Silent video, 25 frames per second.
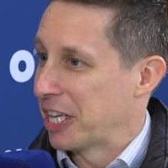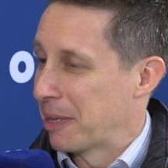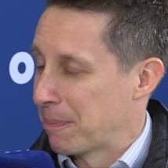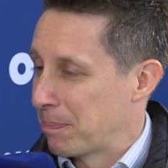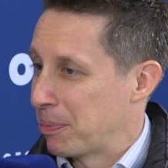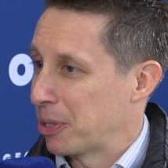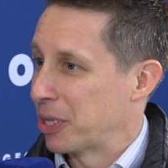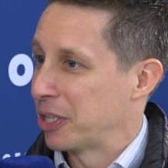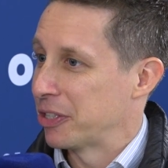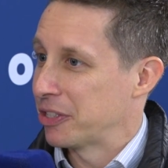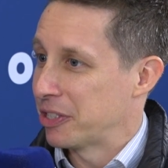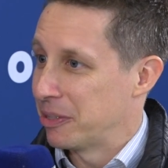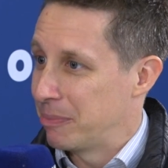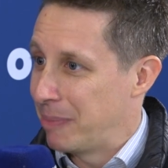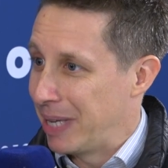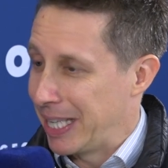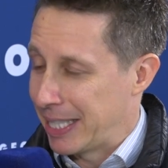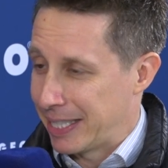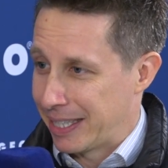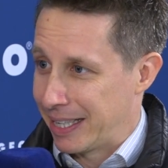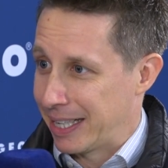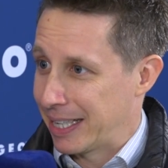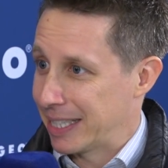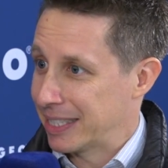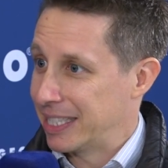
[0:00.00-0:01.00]
in-person
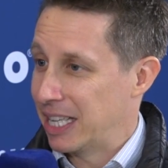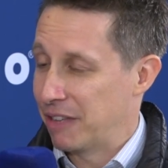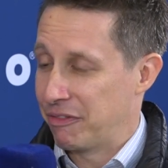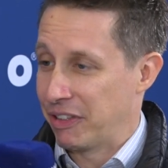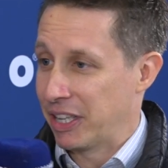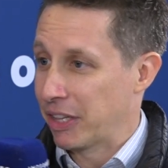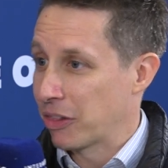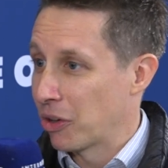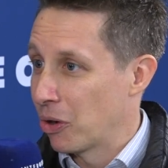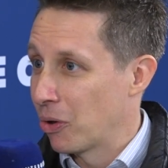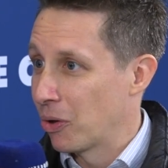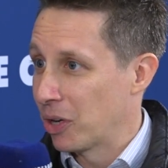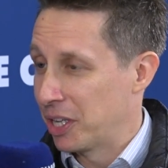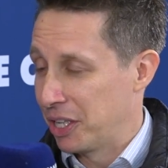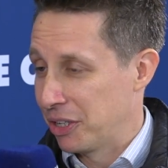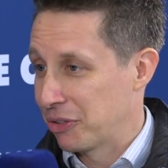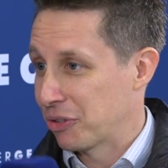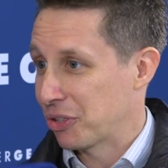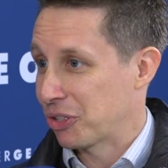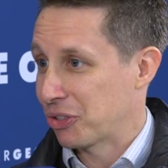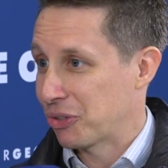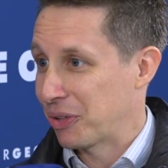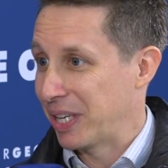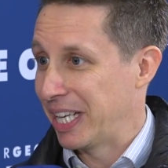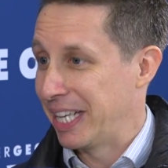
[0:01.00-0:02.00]
meetings, having the whole
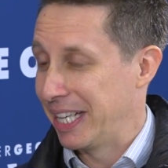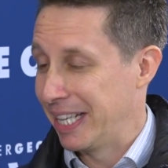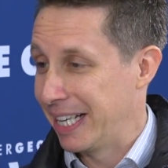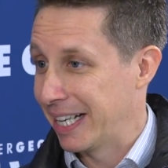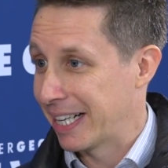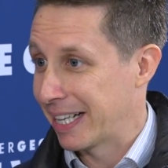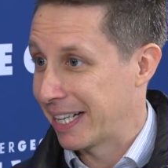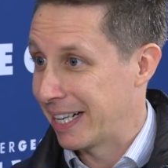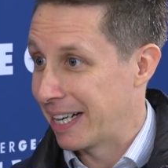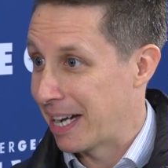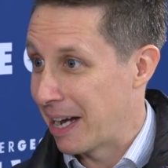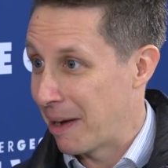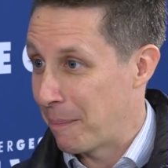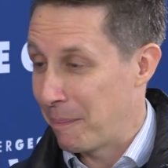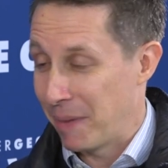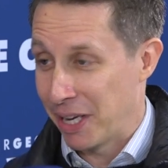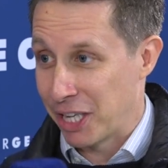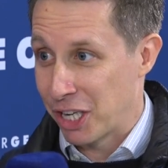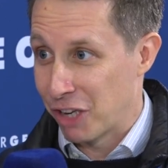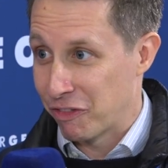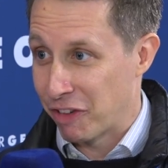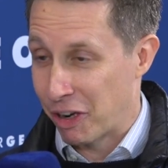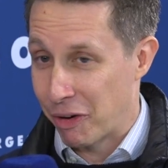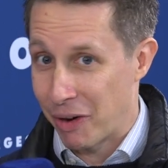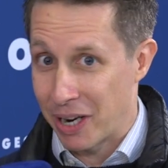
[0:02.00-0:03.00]
industry here,
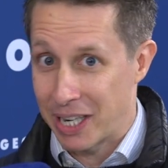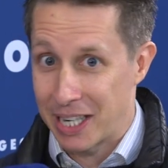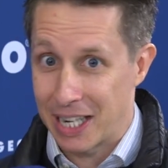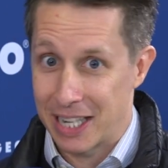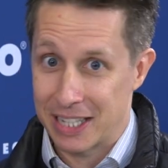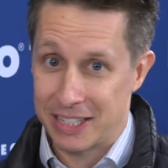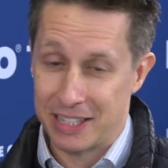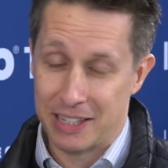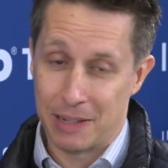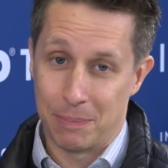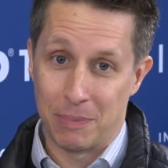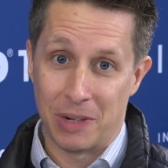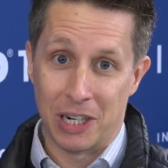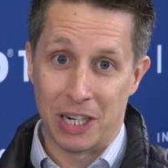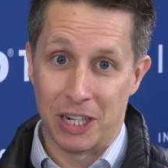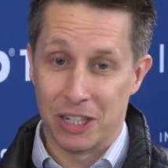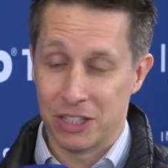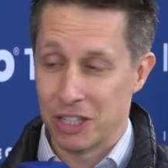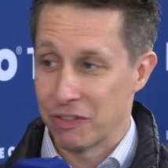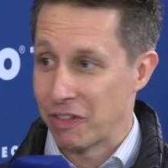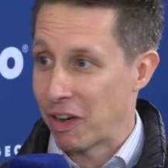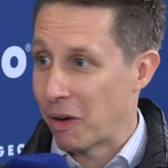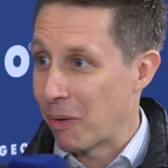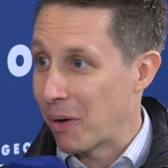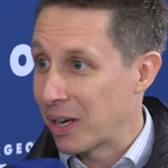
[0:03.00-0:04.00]
many of our customers,
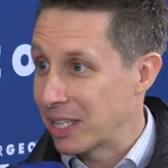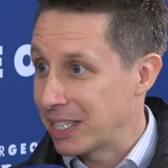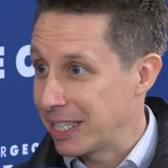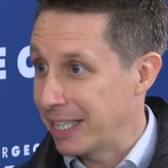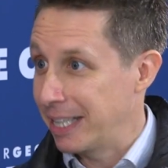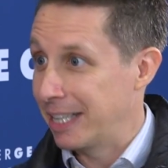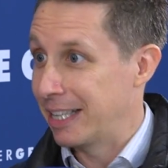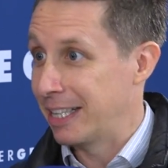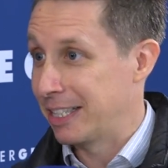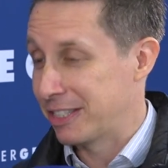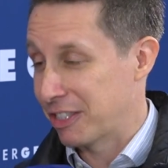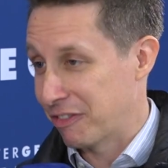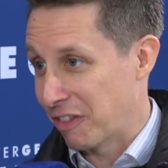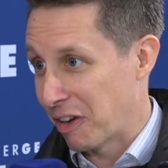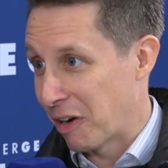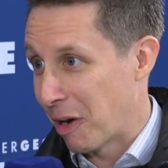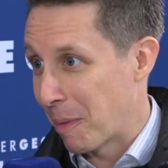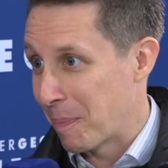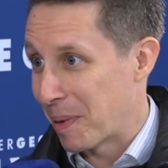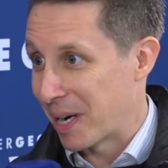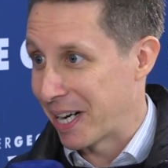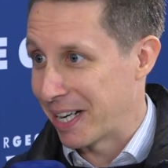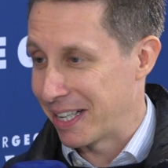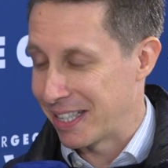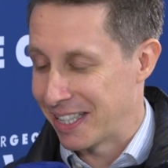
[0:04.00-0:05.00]
of our dealers, of our
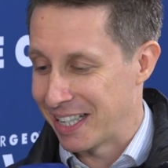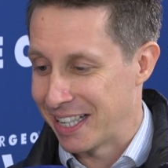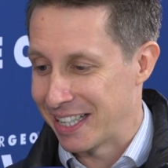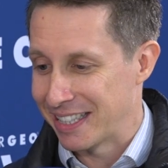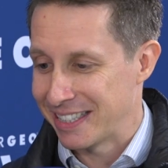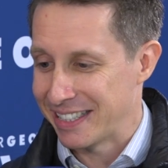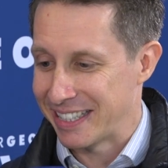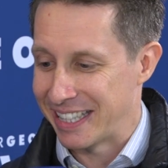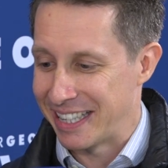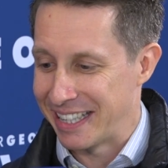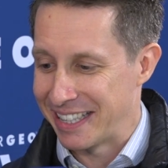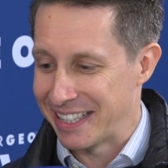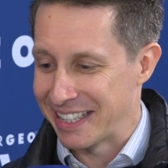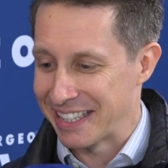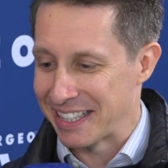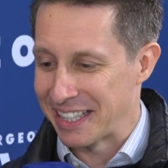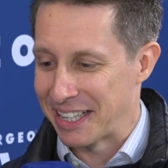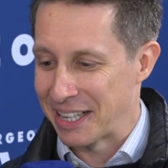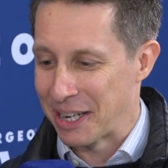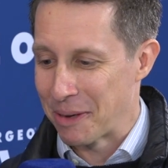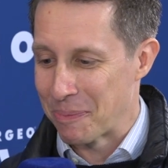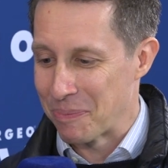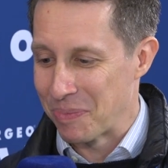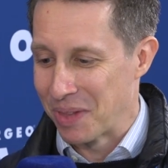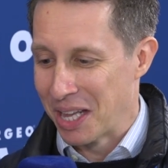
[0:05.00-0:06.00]
partners, and
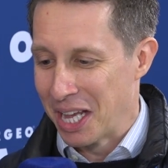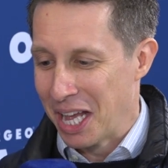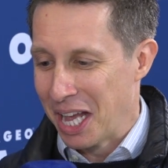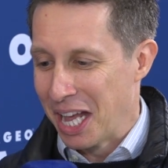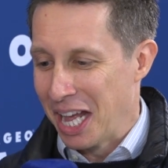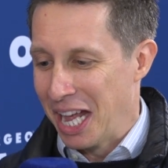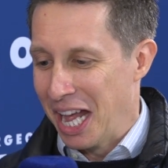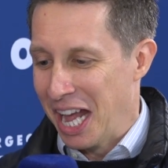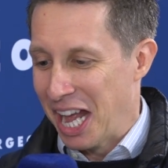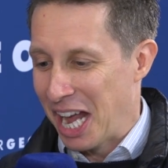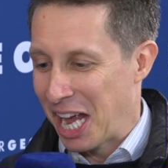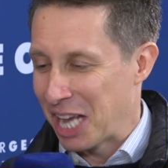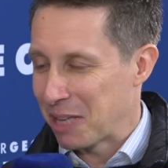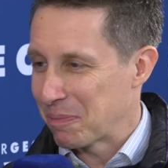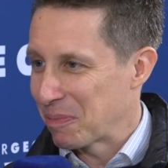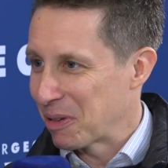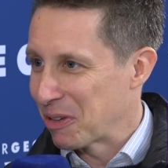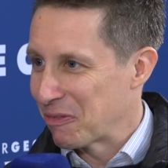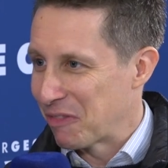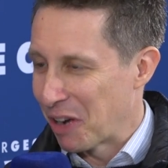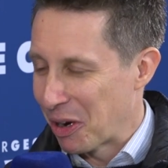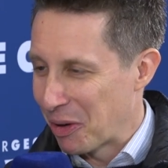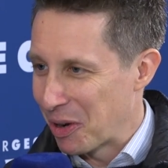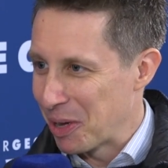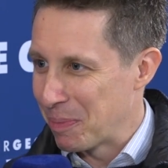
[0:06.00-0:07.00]
has
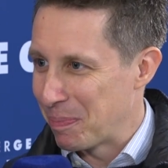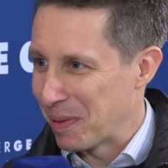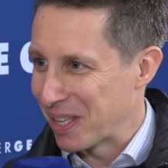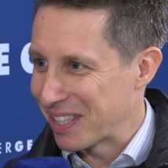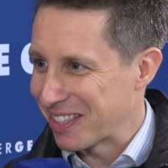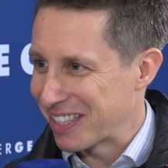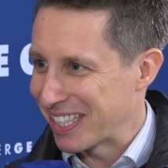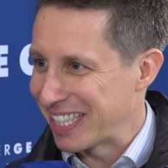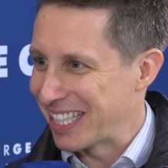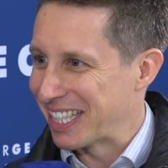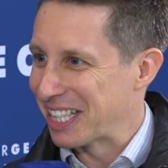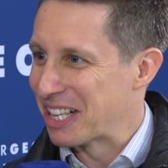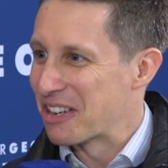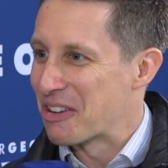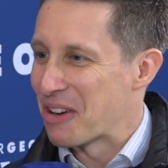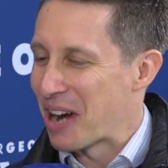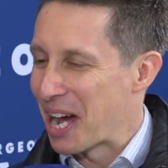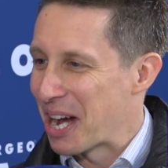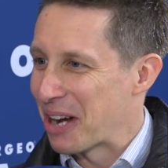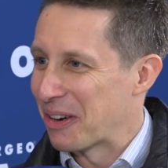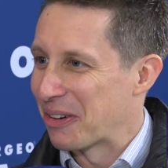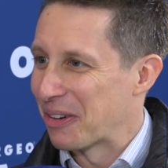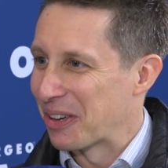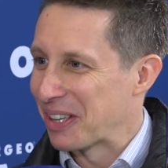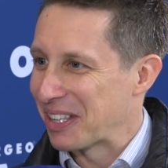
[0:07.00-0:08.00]
been very busy
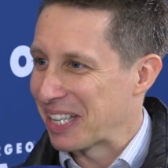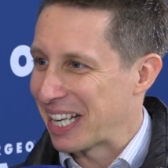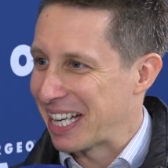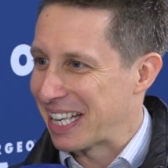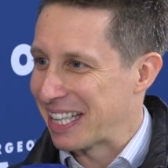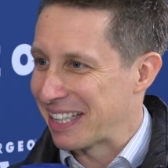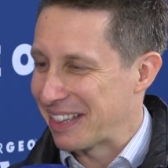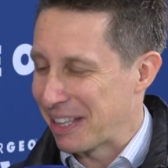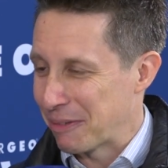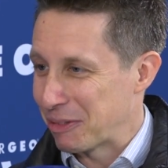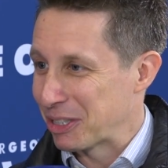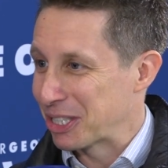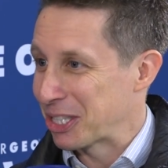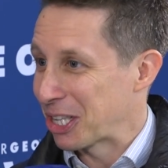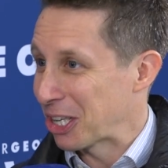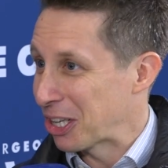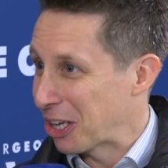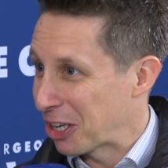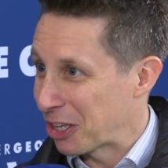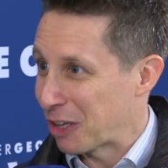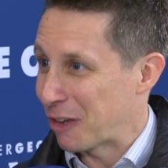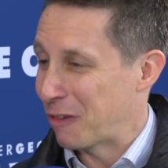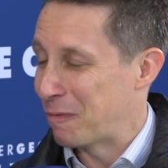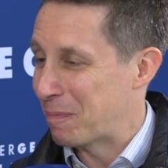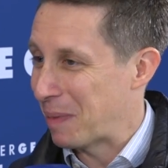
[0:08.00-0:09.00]
around, and there was a
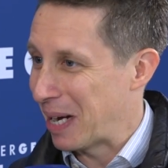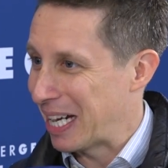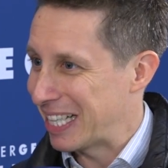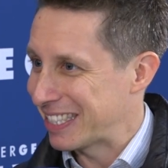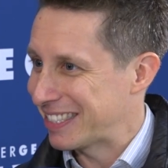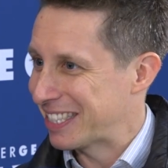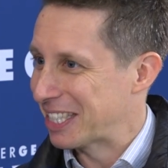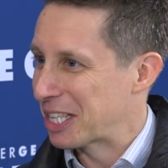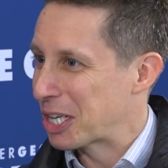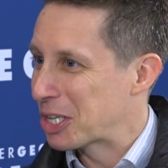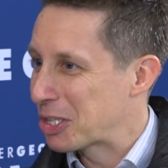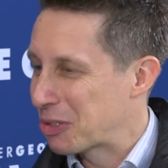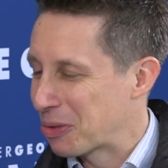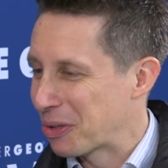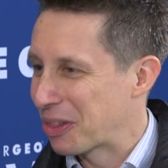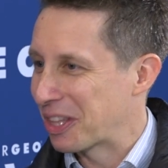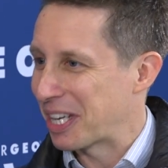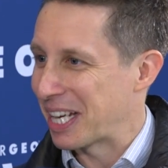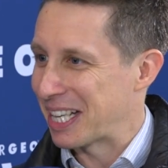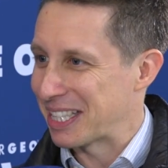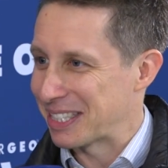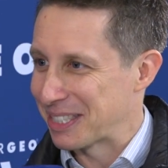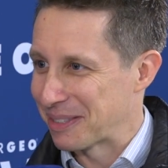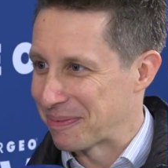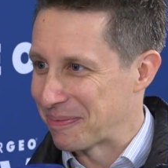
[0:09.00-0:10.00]
lot of buzz and
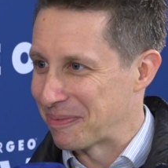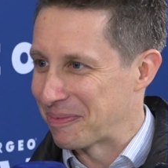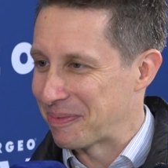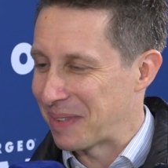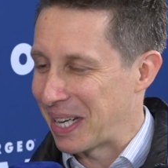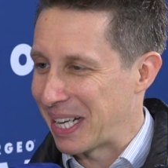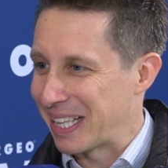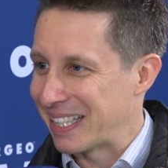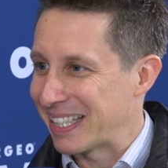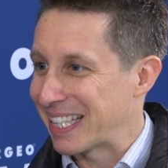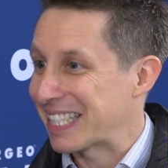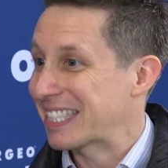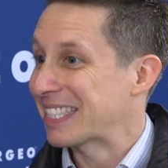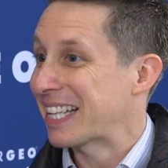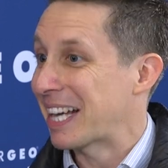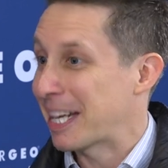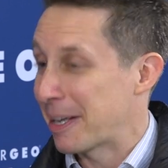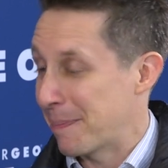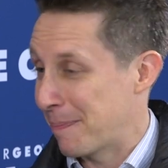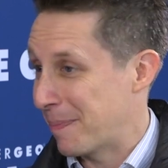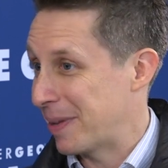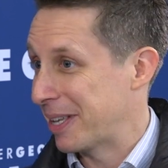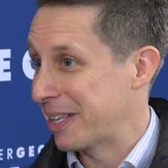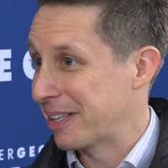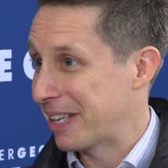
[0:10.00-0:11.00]
enthusiasm and
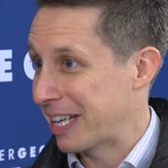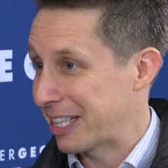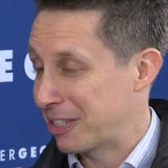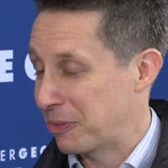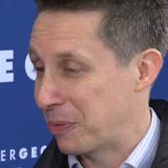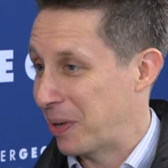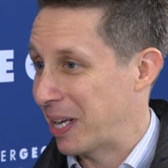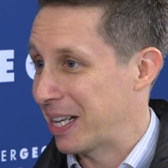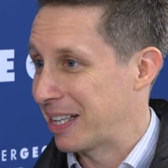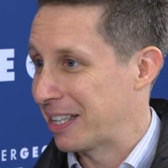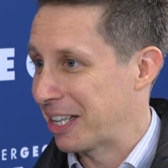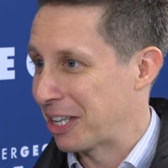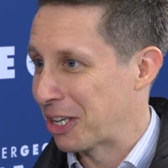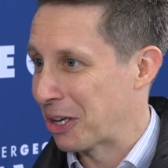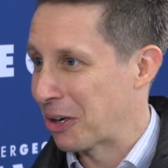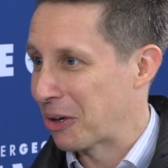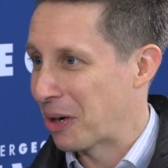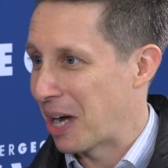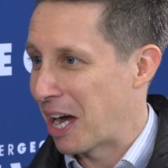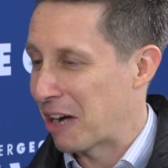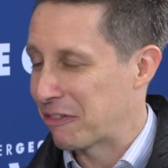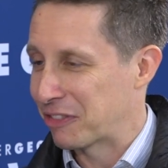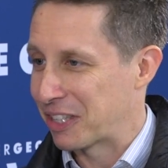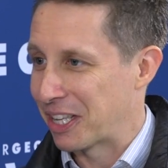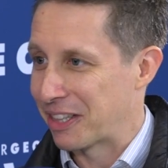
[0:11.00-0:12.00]
excitement as well,
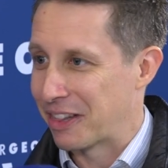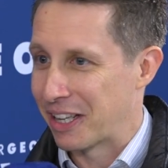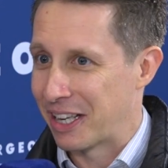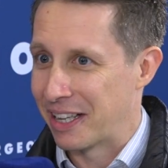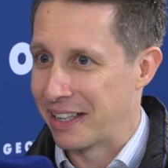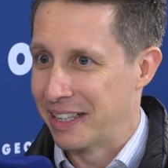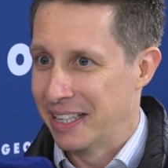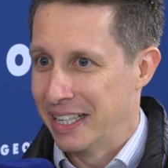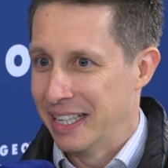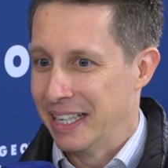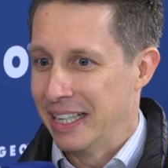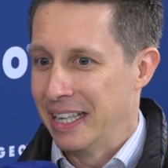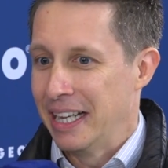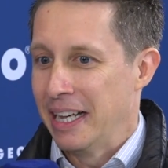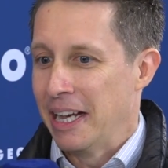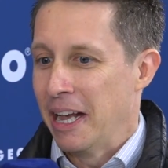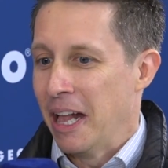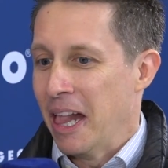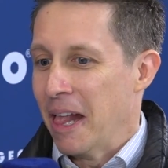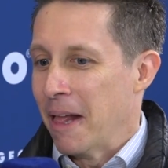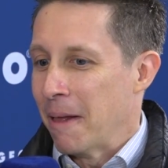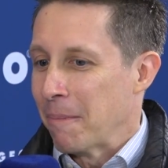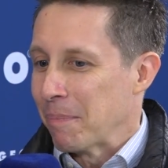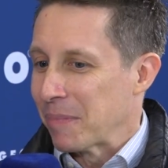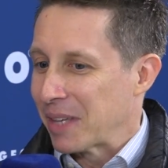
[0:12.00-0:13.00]
after the
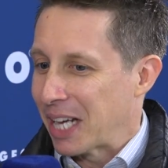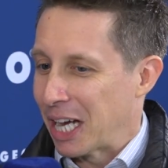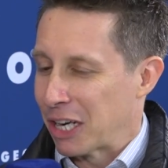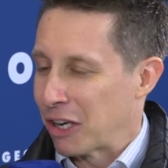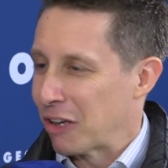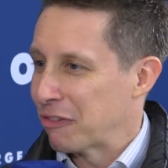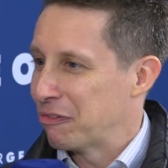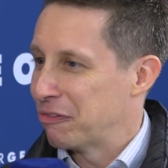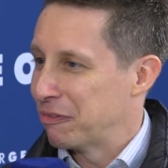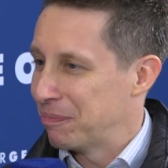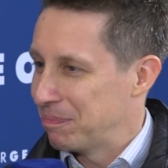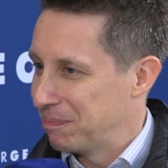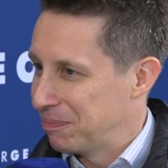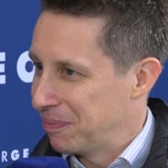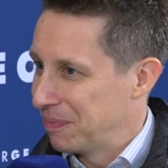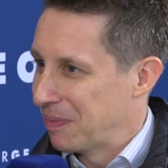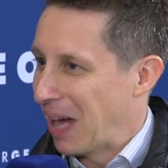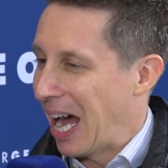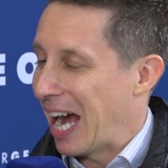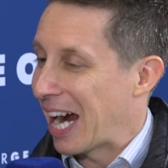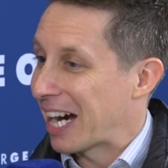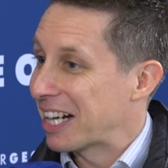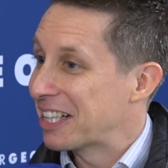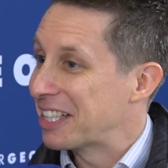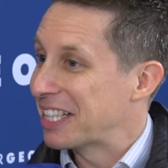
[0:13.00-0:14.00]
kind of
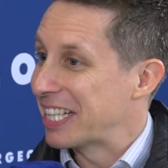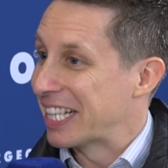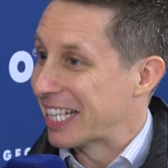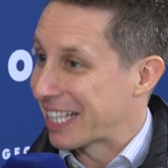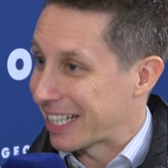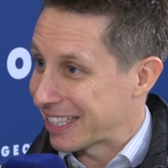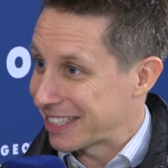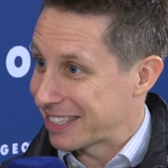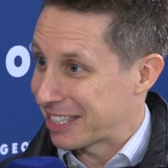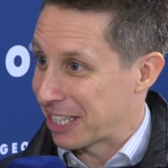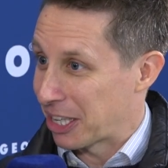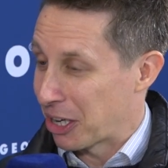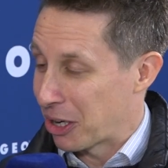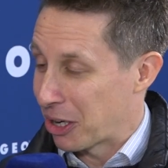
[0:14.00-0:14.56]
hard years,